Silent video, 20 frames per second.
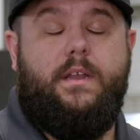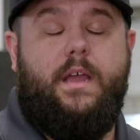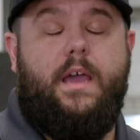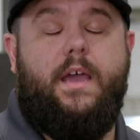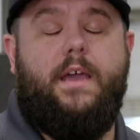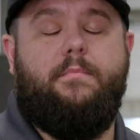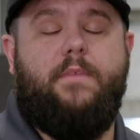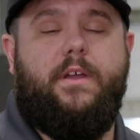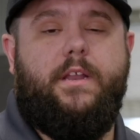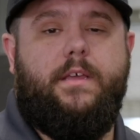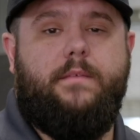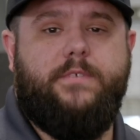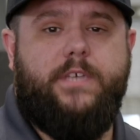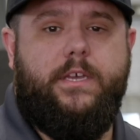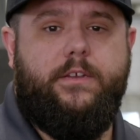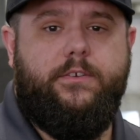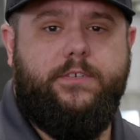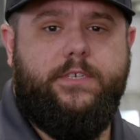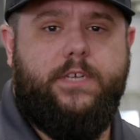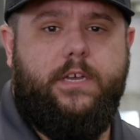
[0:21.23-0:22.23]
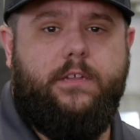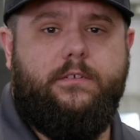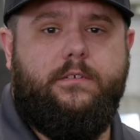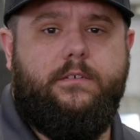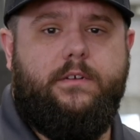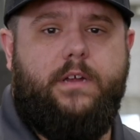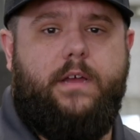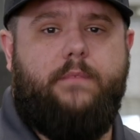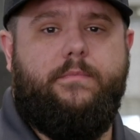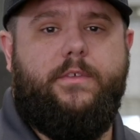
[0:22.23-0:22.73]
Hi, my name is Andrew
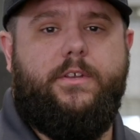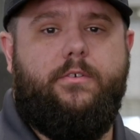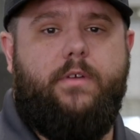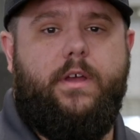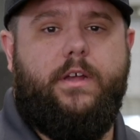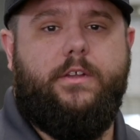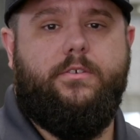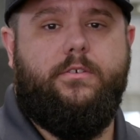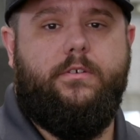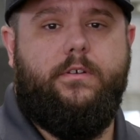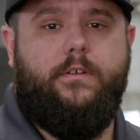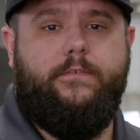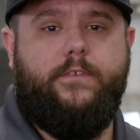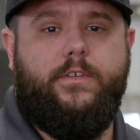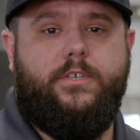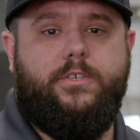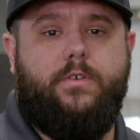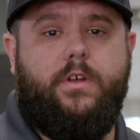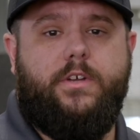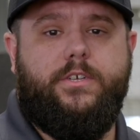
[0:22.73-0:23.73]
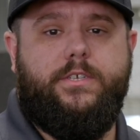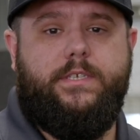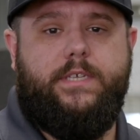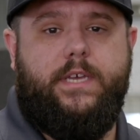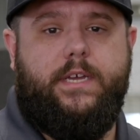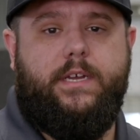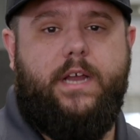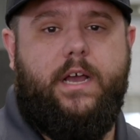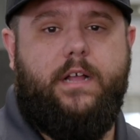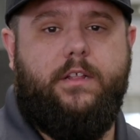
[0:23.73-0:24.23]
Zeller. I'm the Director of Construction
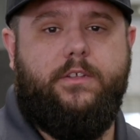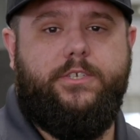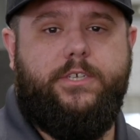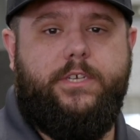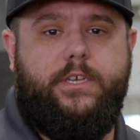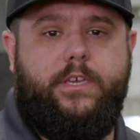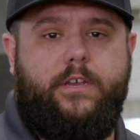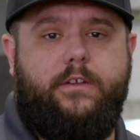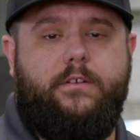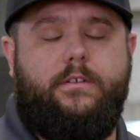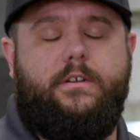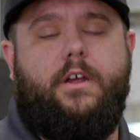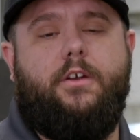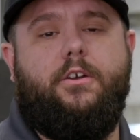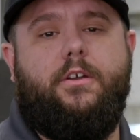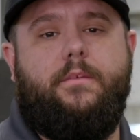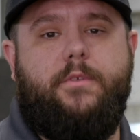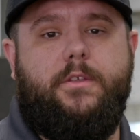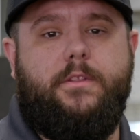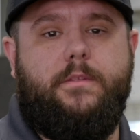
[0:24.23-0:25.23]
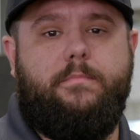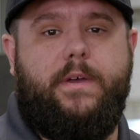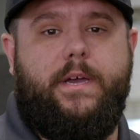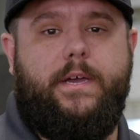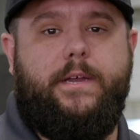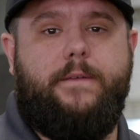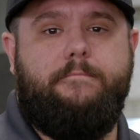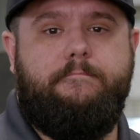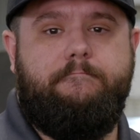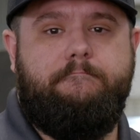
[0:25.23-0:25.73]
Technology here at RW
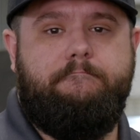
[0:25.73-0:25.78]
LaPine.